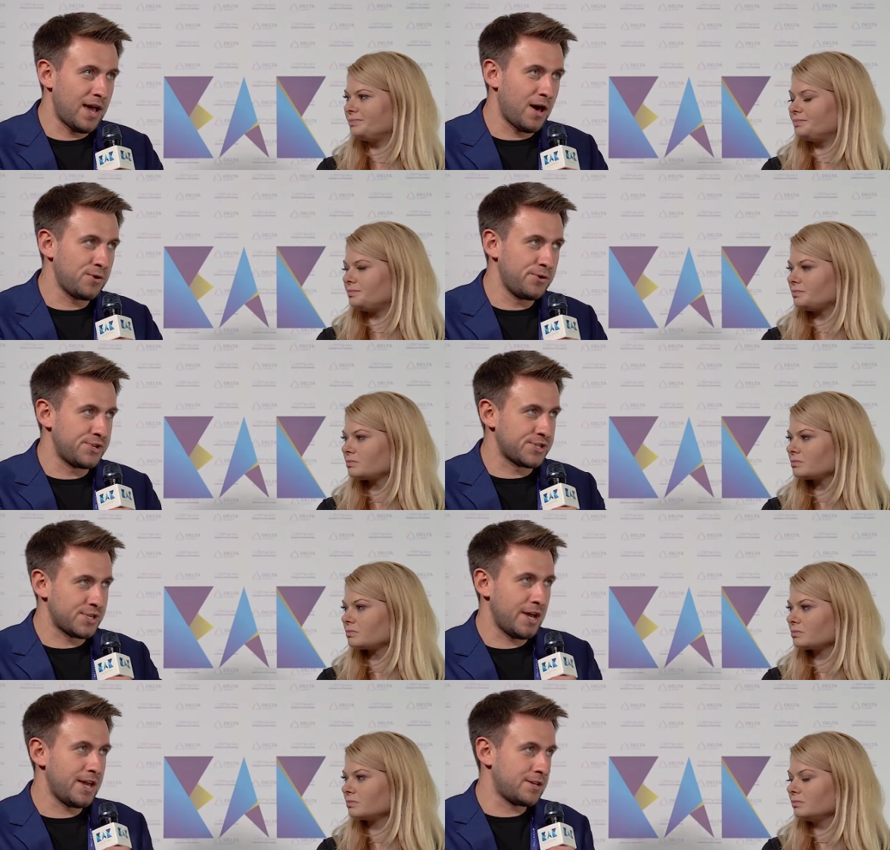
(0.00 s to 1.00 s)
Speaker 1: how you
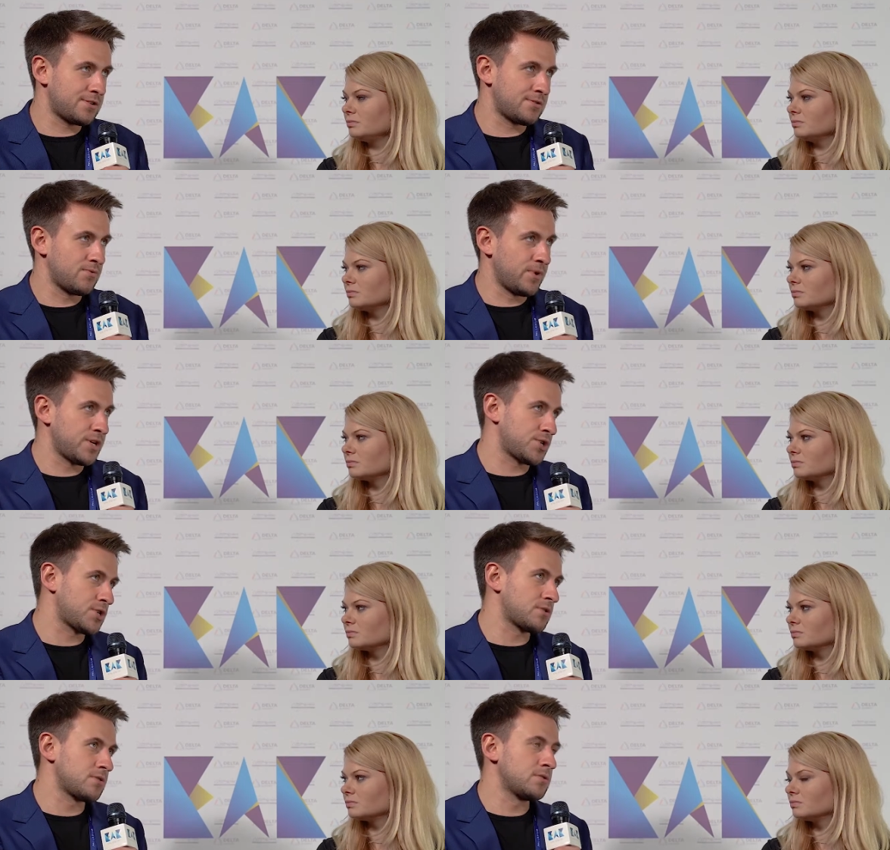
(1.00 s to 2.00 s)
decide
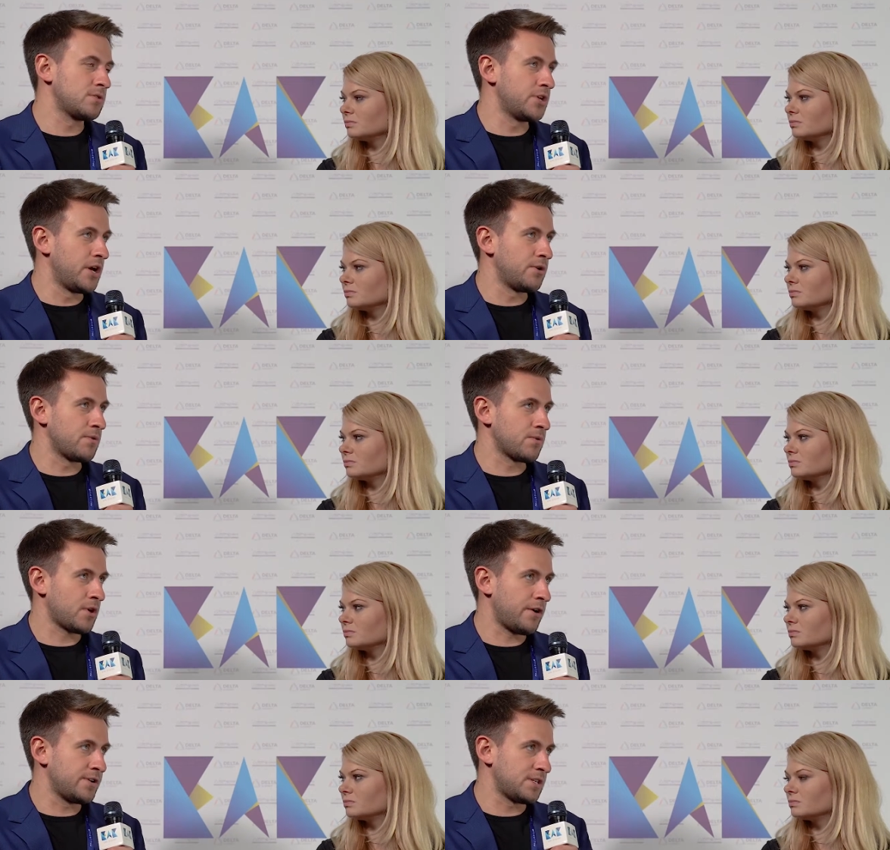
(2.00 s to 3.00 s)
which, you know,
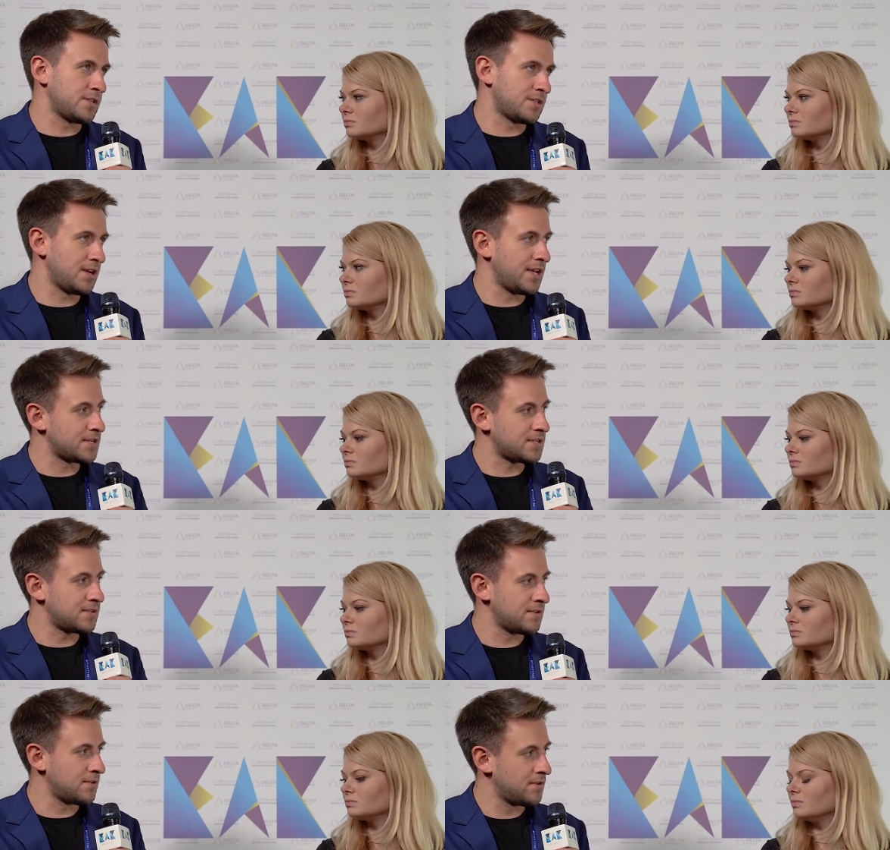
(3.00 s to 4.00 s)
currencies to
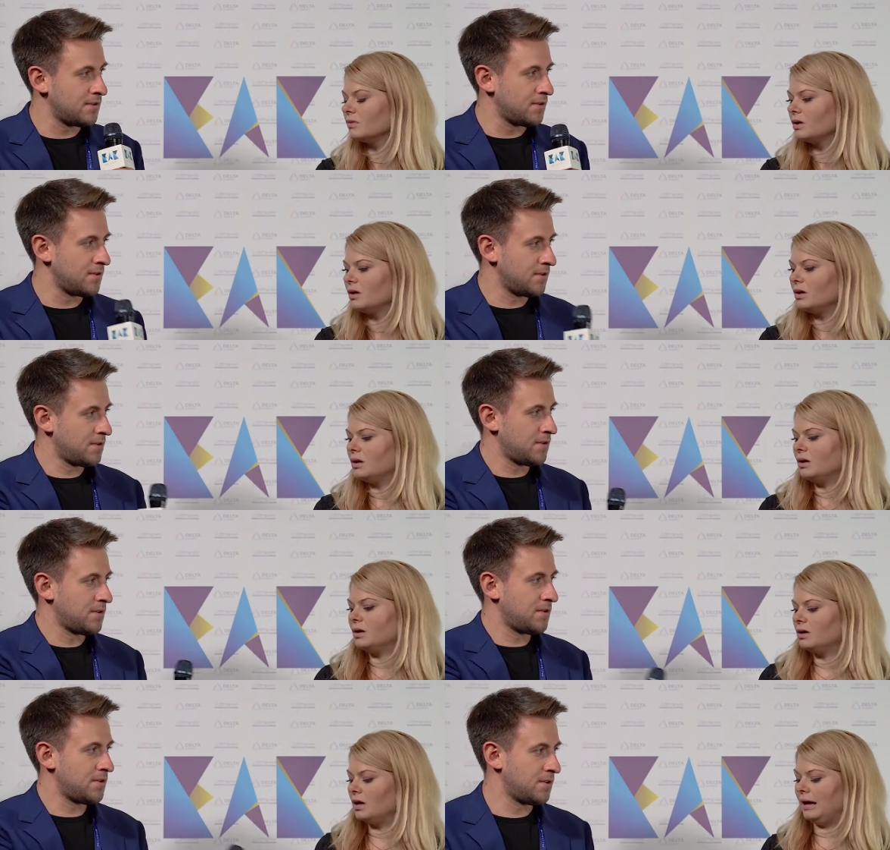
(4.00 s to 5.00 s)
list.
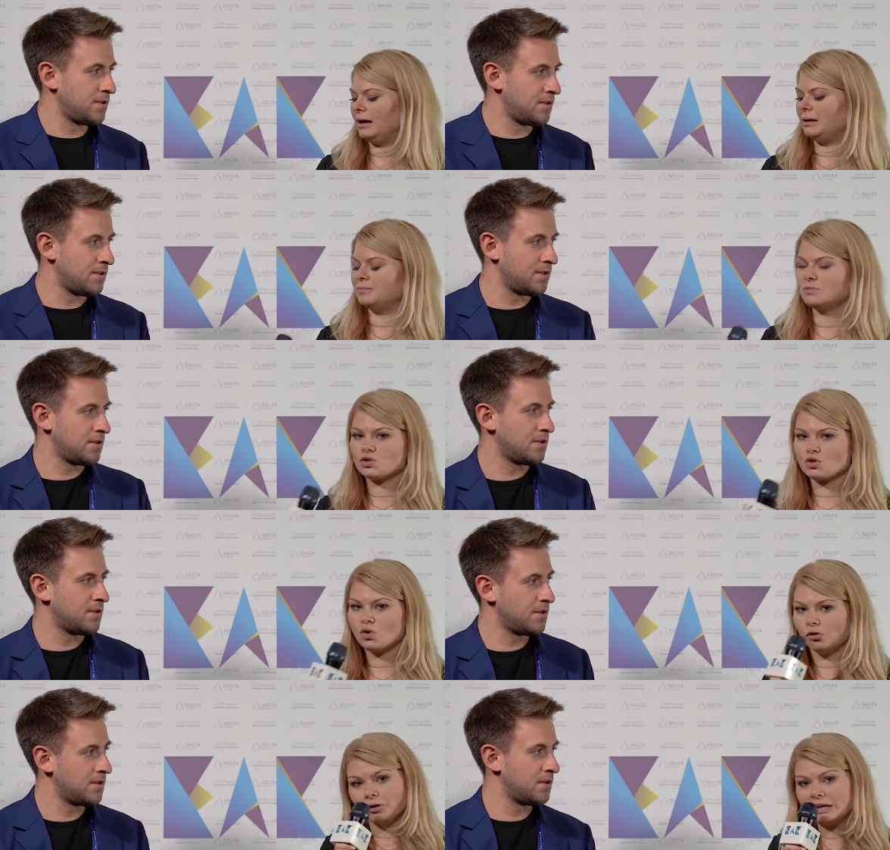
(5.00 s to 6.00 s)
Um,
Speaker 2: so
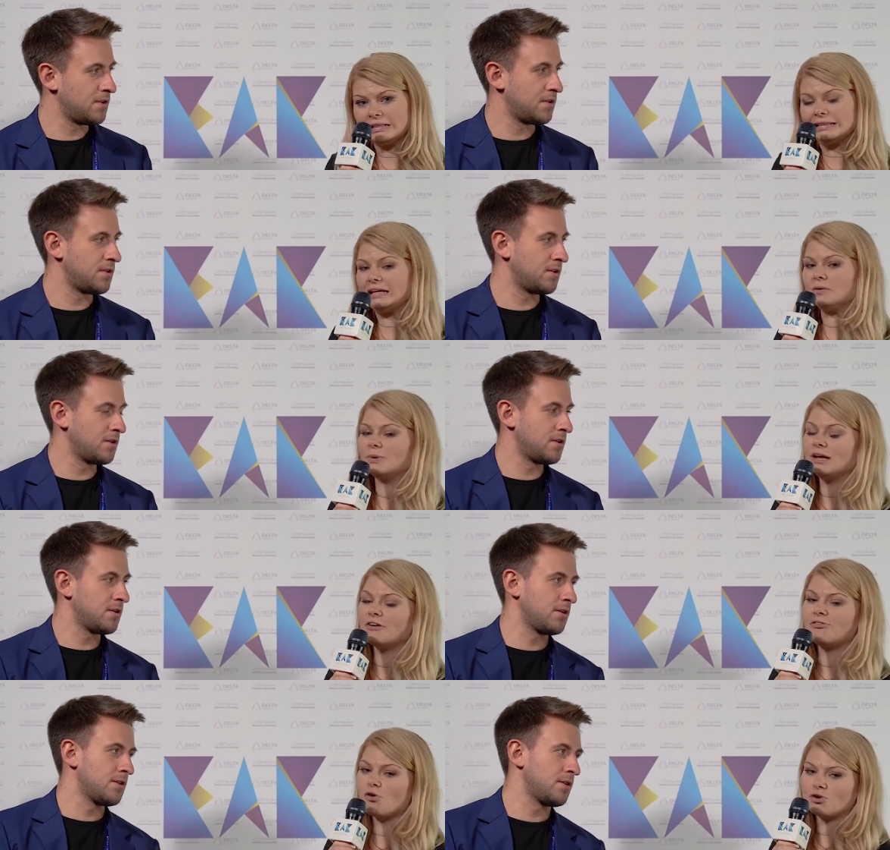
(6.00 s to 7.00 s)
currently we are
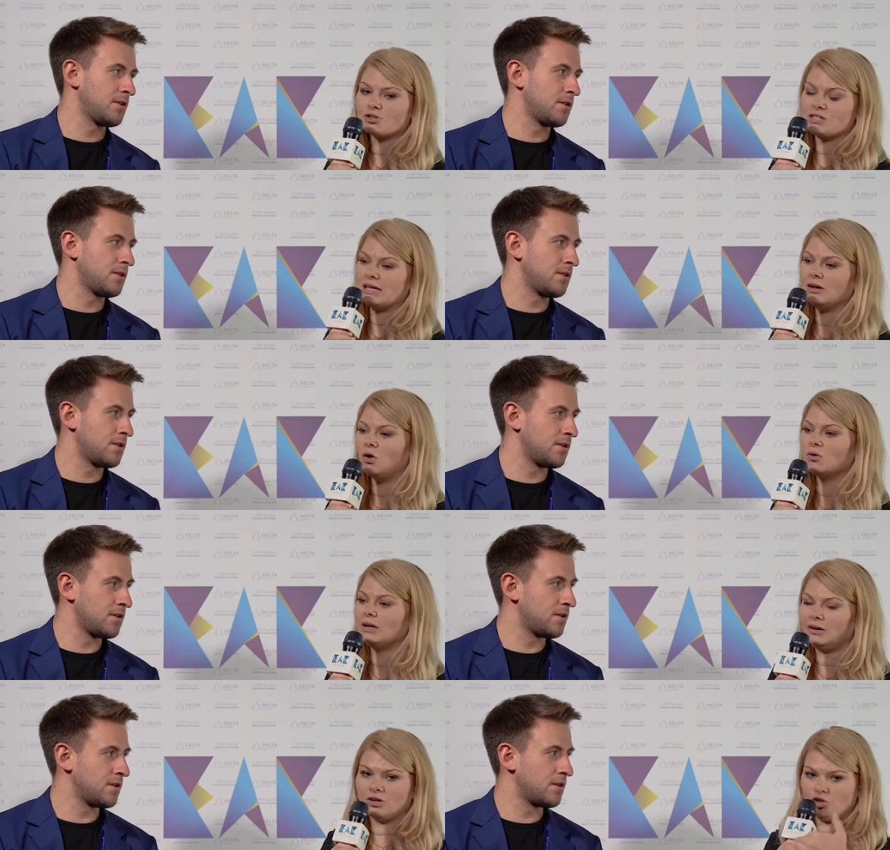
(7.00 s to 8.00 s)
focusing
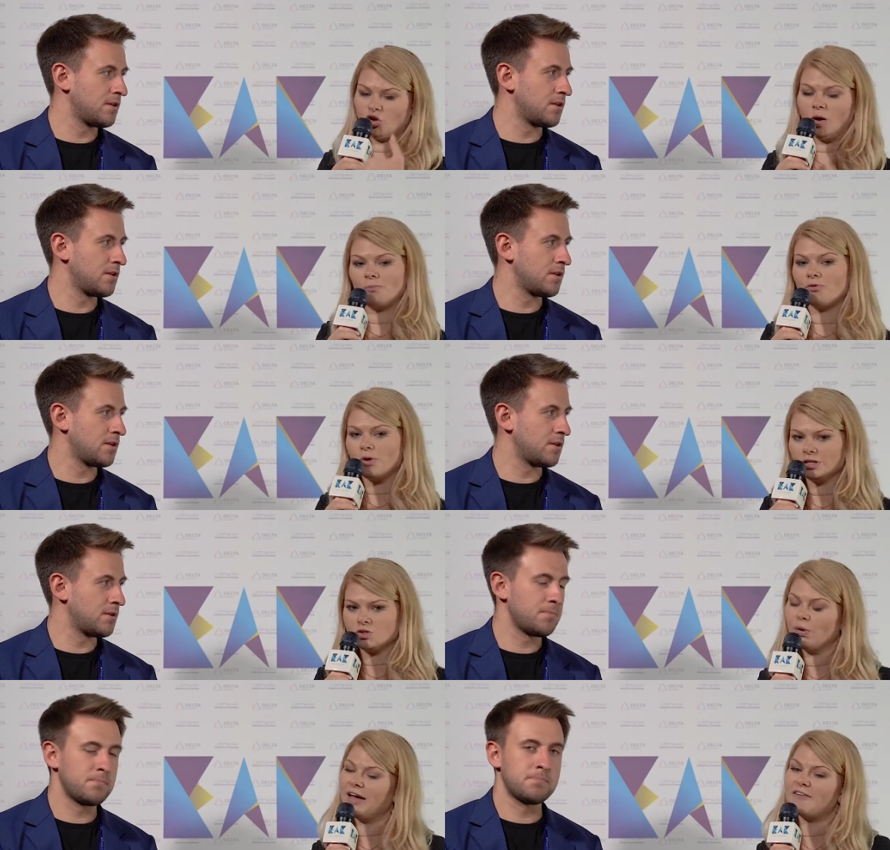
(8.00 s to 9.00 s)
only on the top
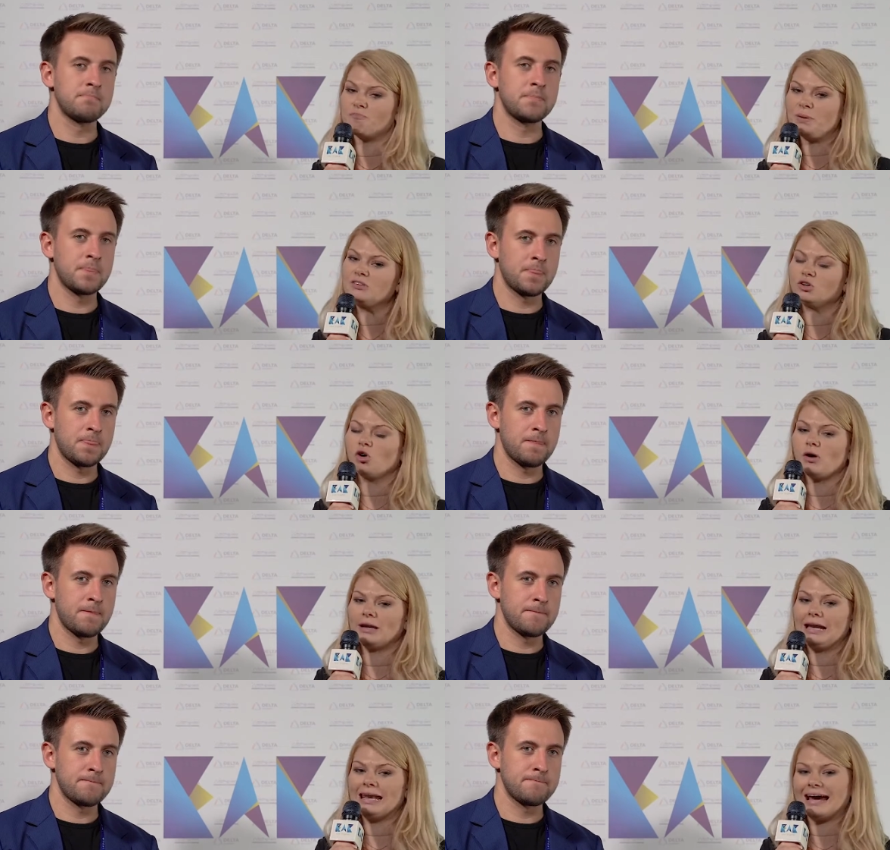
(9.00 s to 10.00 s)
ones. We have
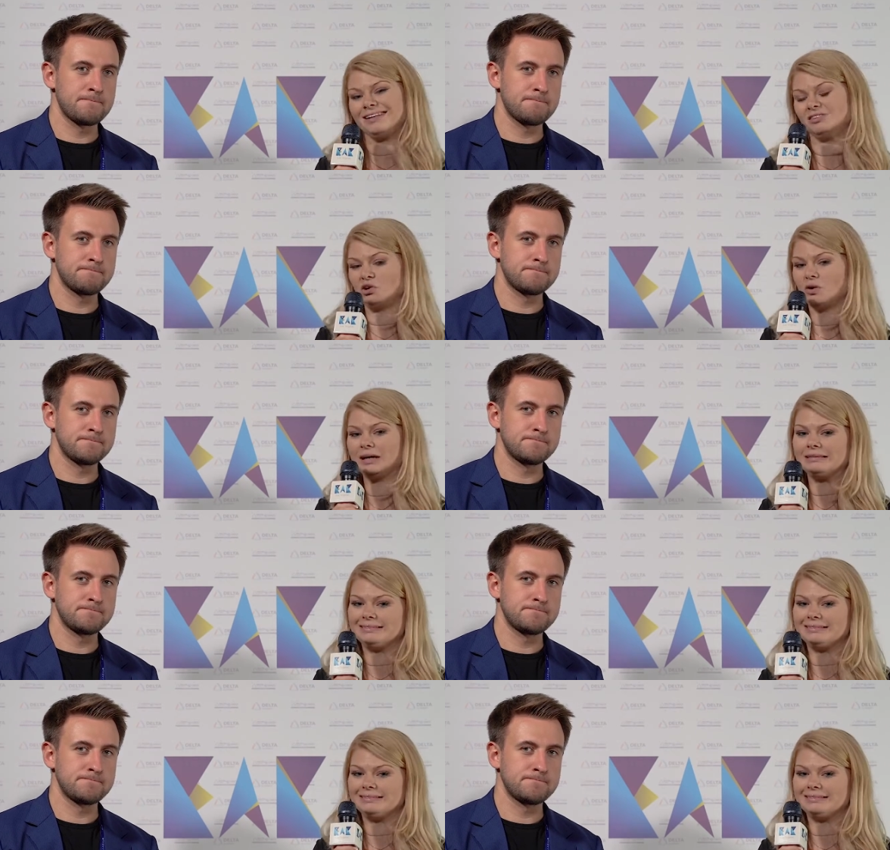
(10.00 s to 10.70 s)
Bitcoin, Litecoin,